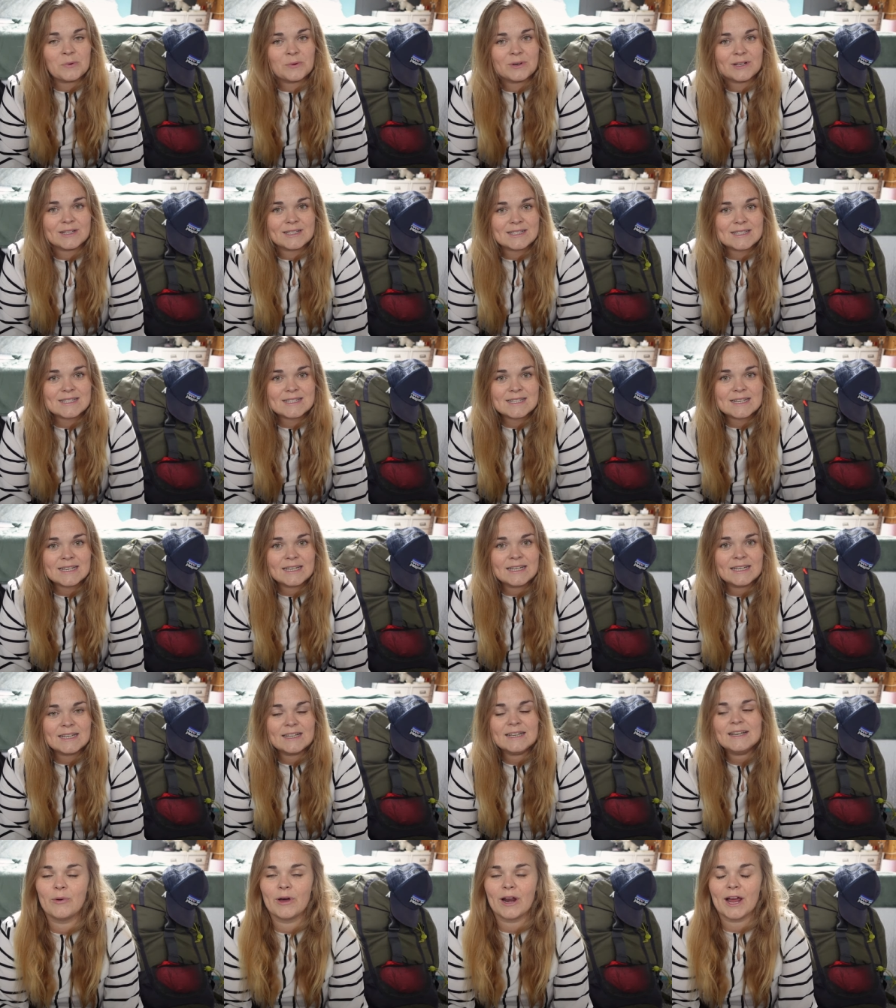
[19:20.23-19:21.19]
We'll
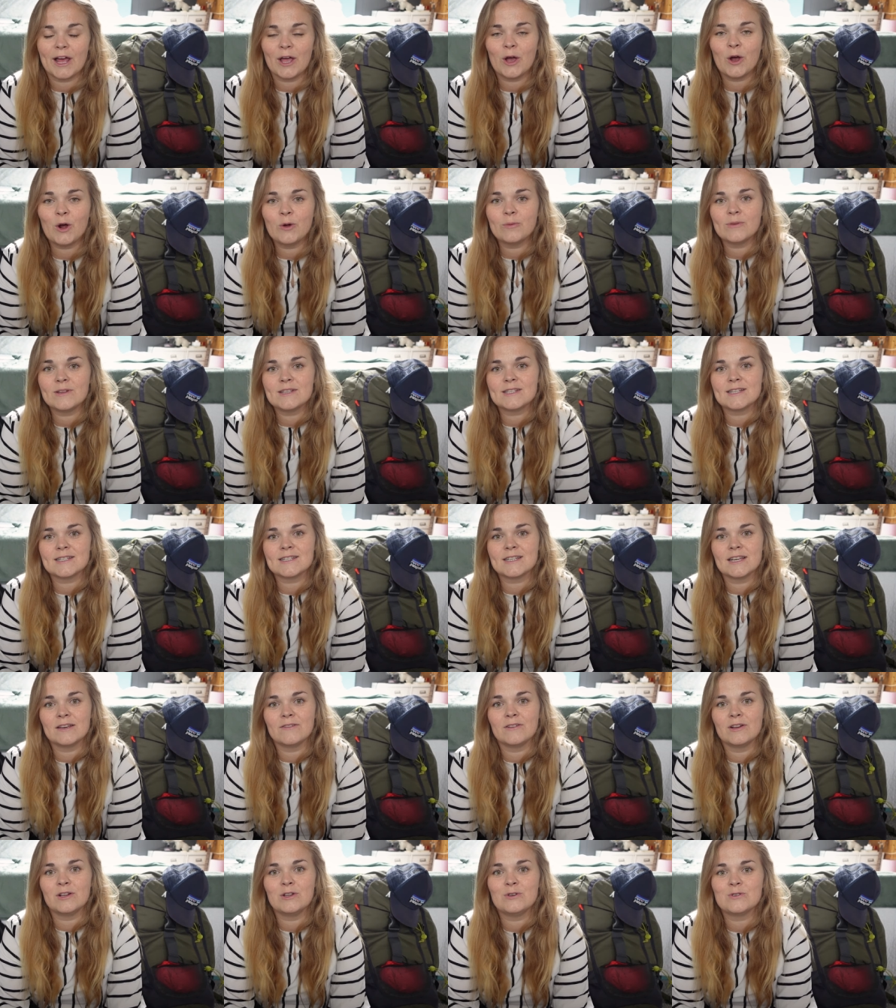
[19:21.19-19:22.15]
see. But I hope this has
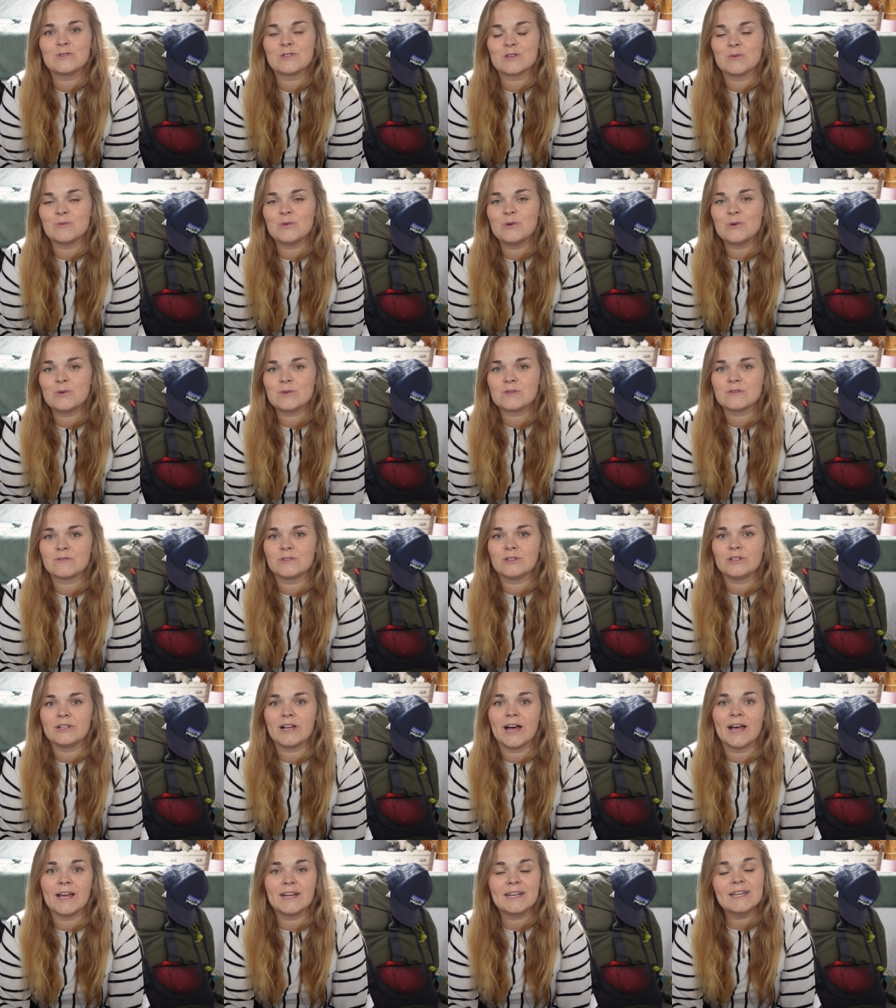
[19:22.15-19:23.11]
given you some
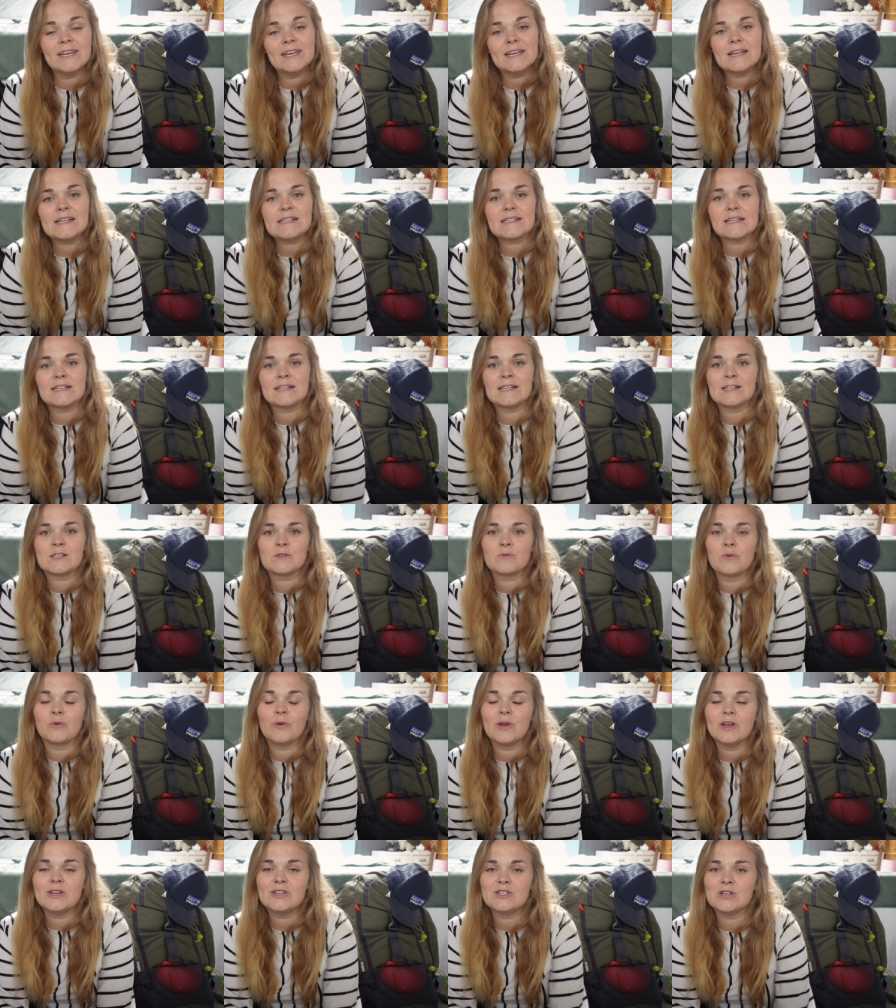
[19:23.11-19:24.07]
useful ideas and
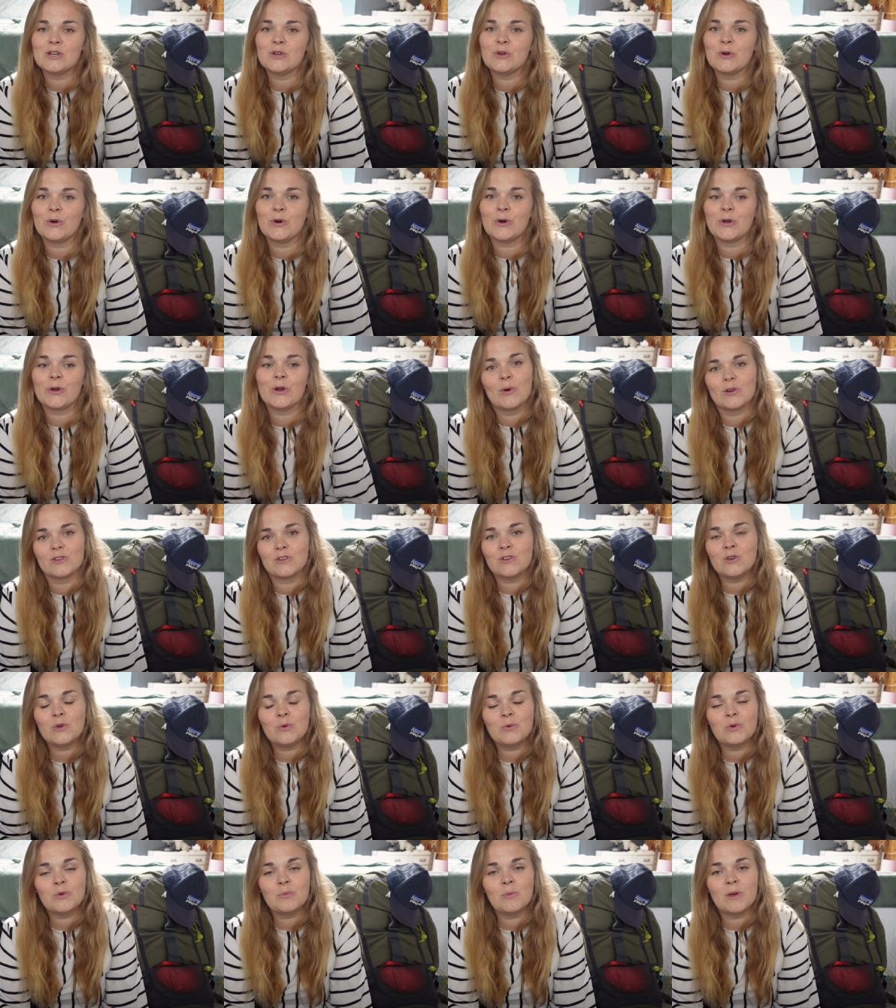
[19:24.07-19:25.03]
inspiration on what
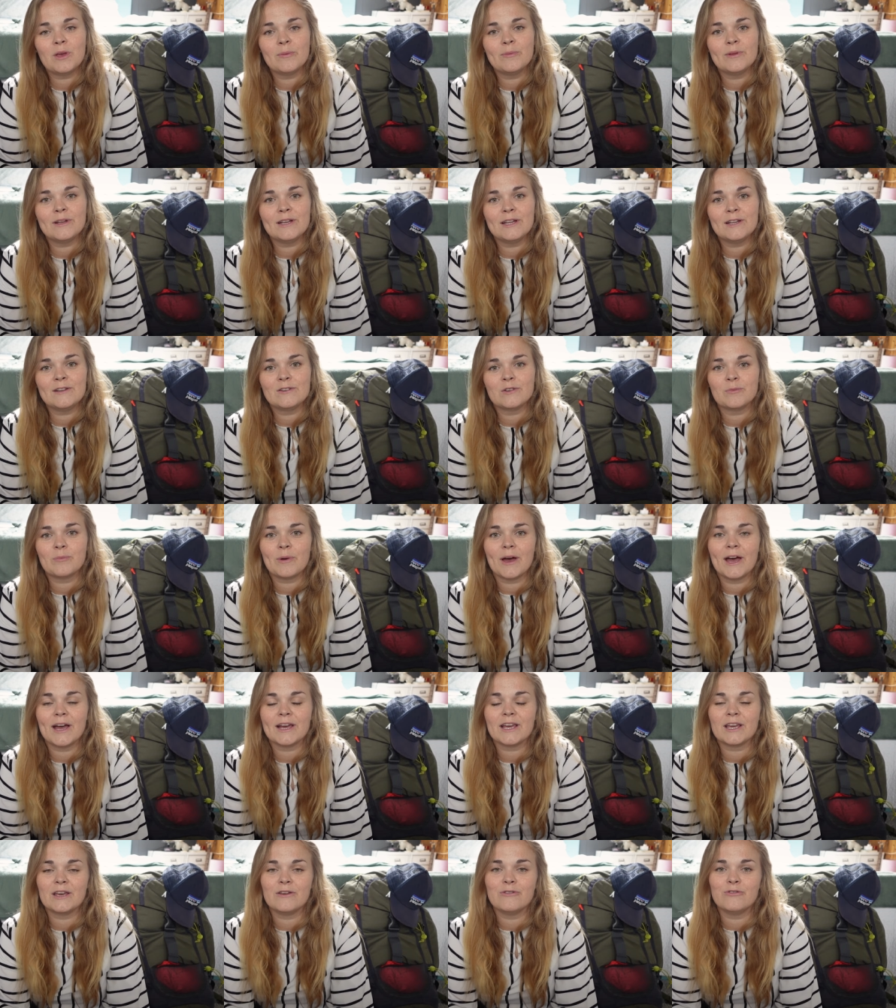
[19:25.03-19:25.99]
you would maybe need to
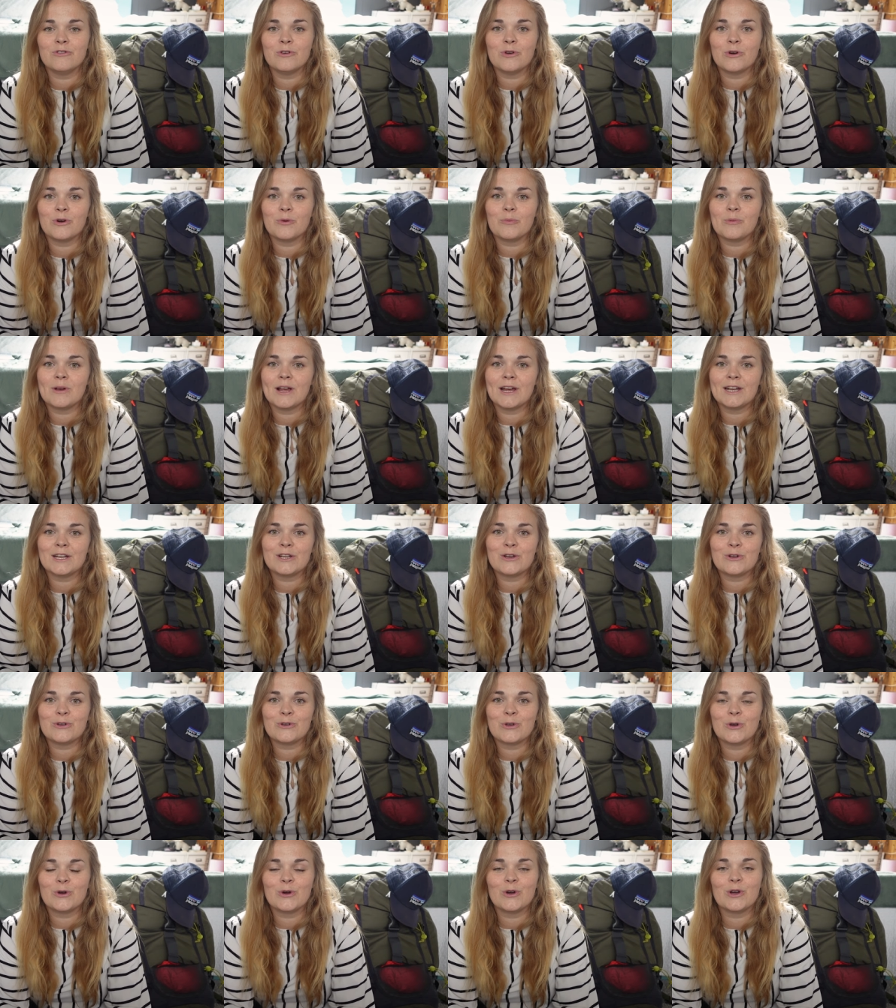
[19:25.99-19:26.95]
pack if you're planning
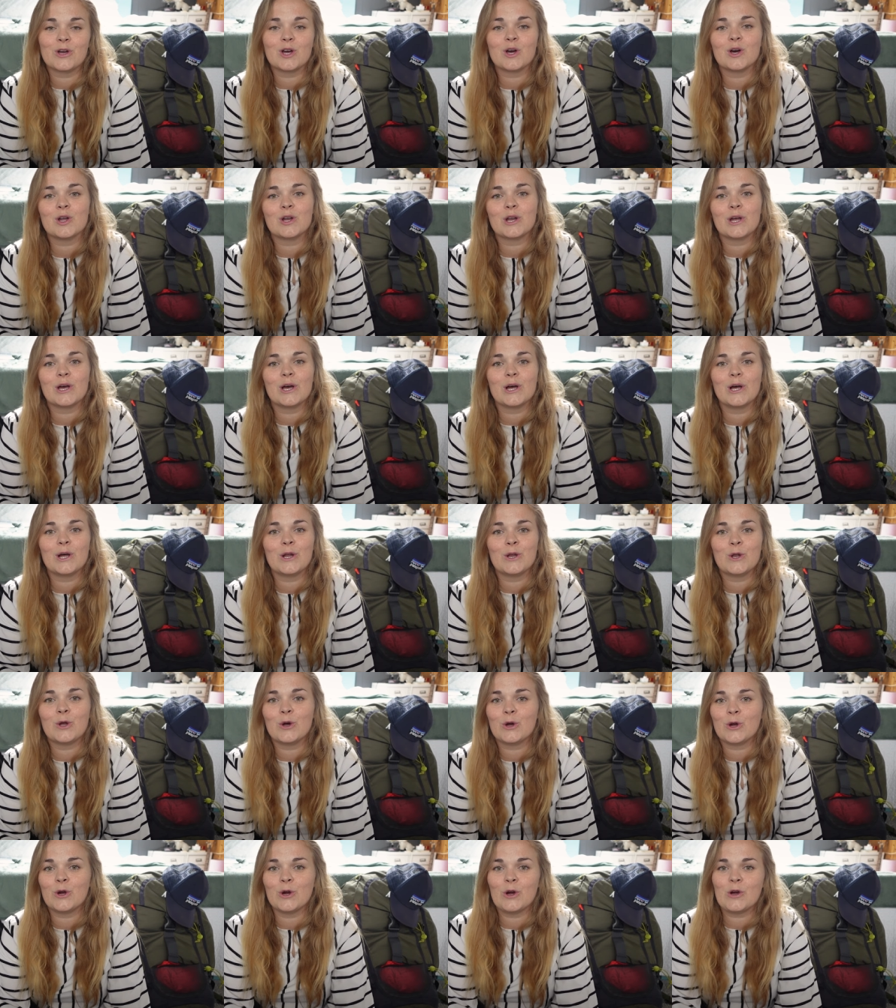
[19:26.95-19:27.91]
on going on a
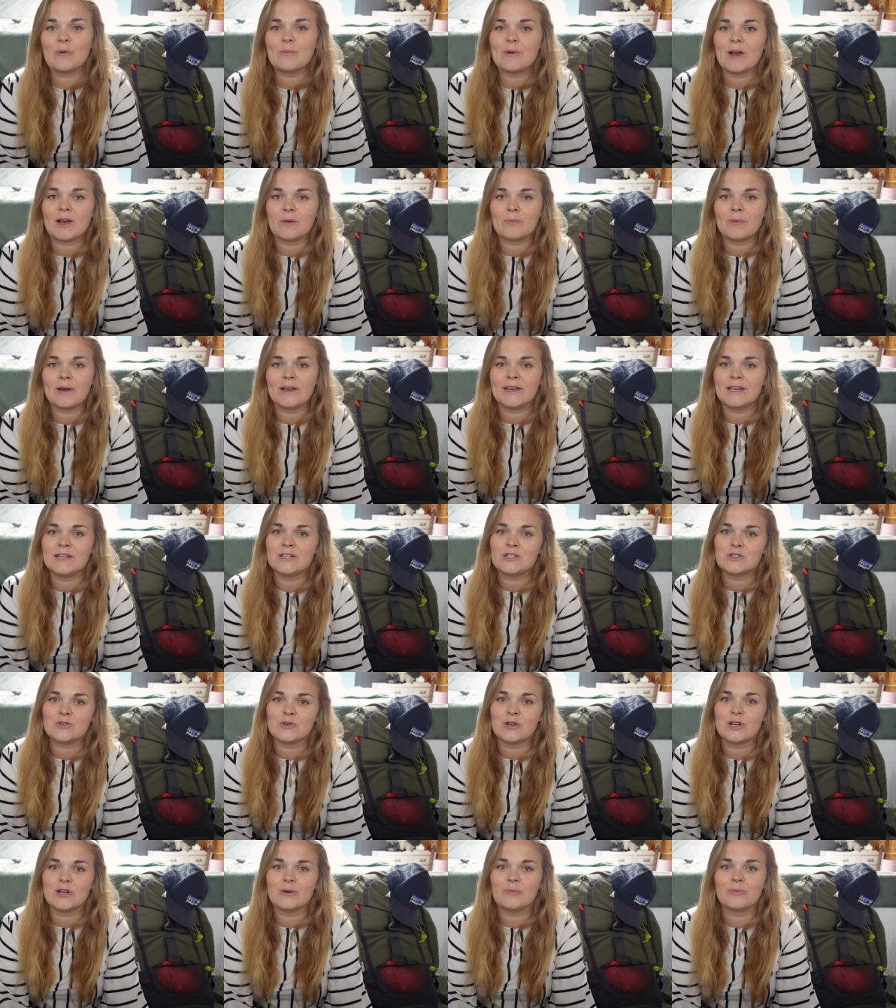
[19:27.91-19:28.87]
longer backpacking
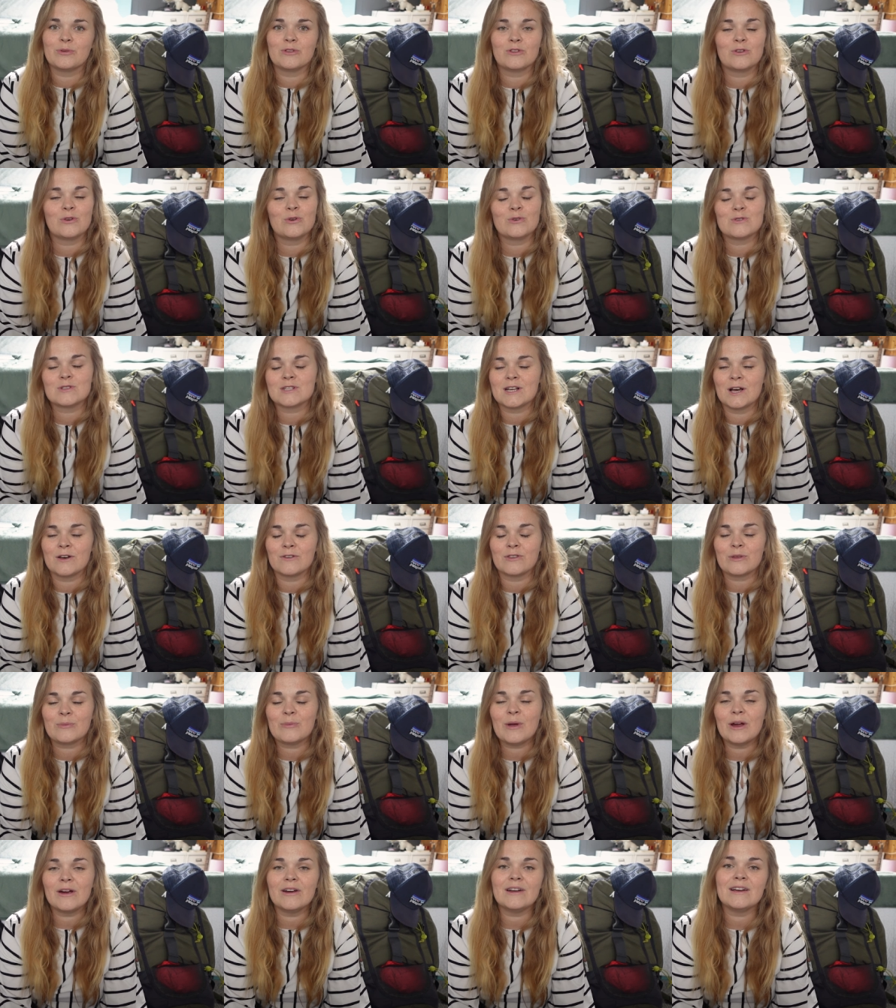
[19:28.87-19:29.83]
trip to South
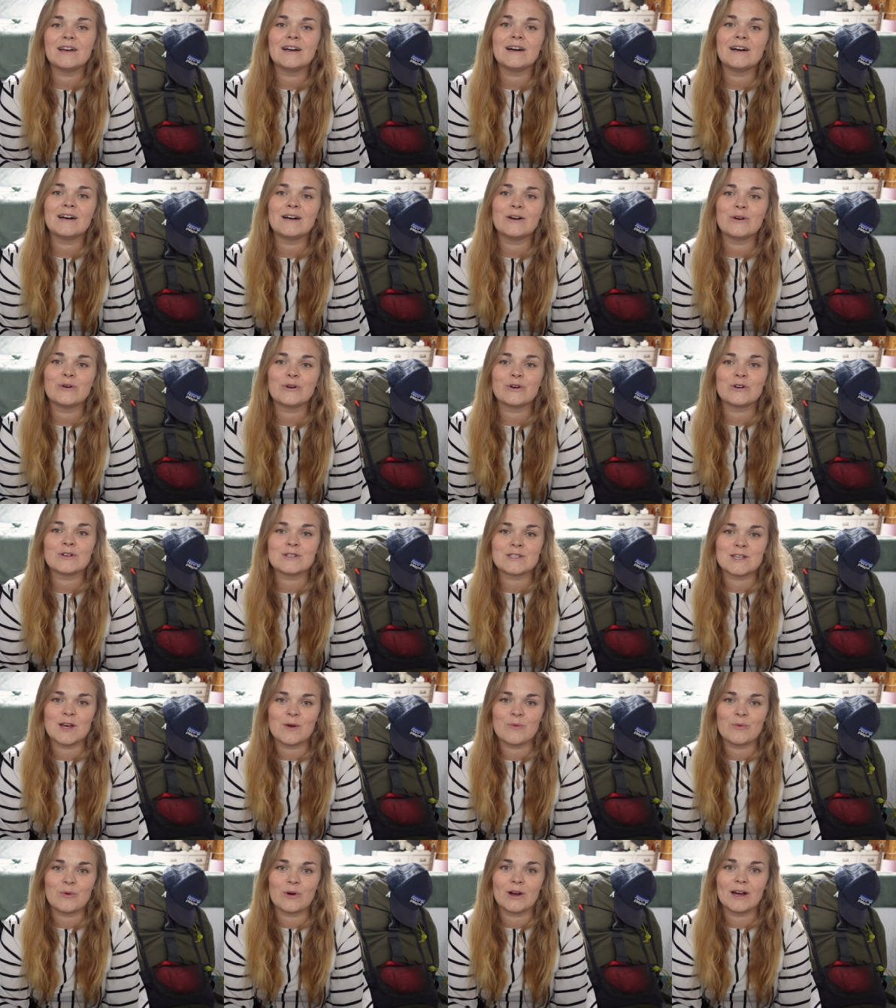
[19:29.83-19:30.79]
America or
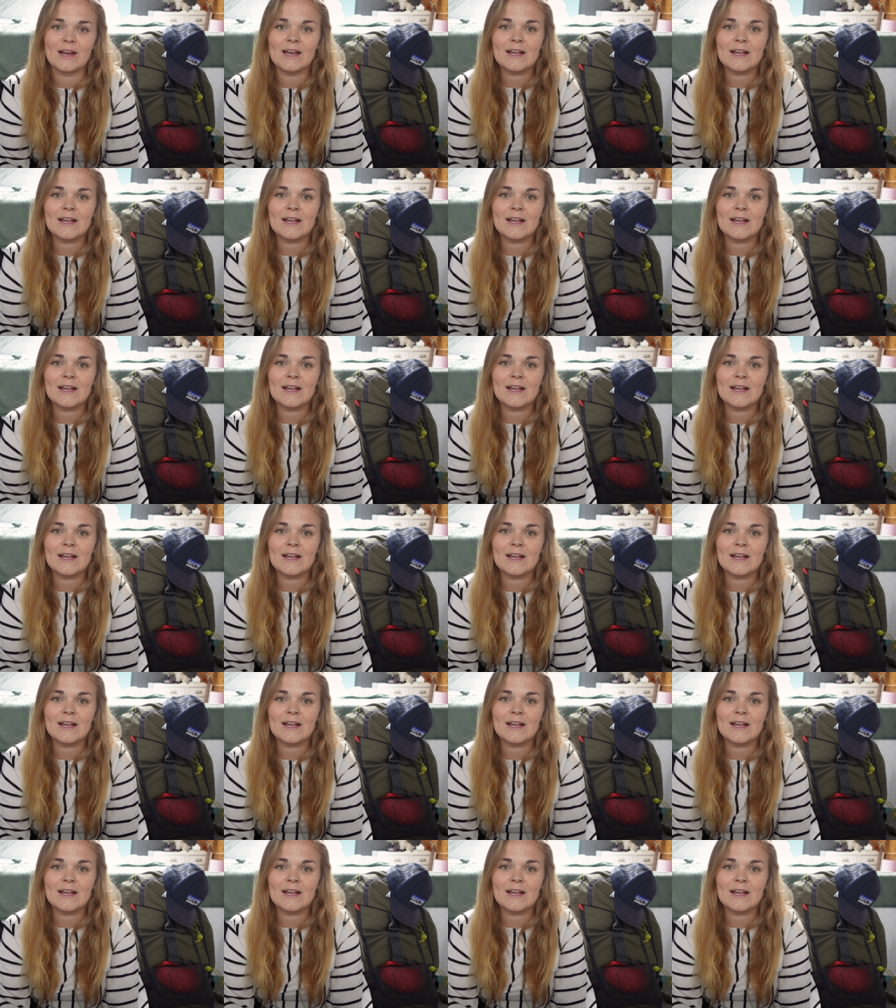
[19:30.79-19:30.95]
somewhere